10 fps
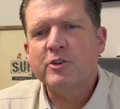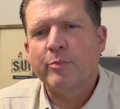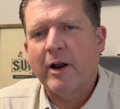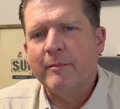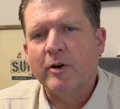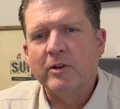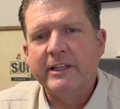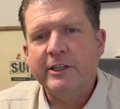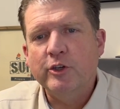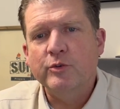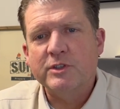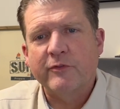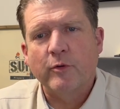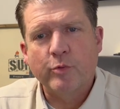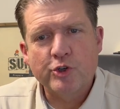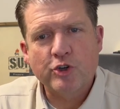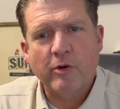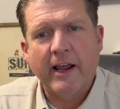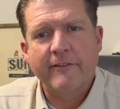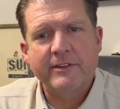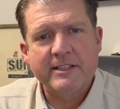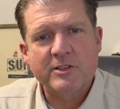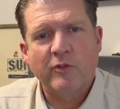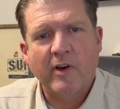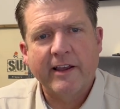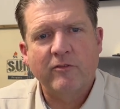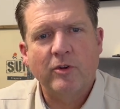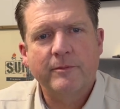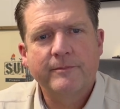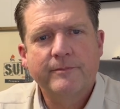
are primarily used for bushcraft and survival.